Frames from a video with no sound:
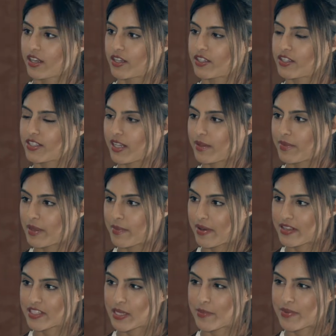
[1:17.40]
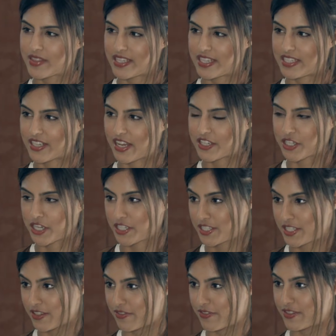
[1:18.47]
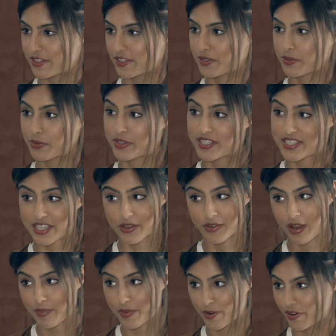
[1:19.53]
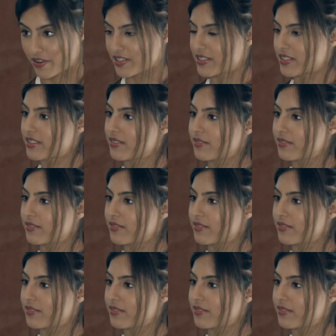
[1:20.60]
Could you tell me about some of the digestive disorders that you come across?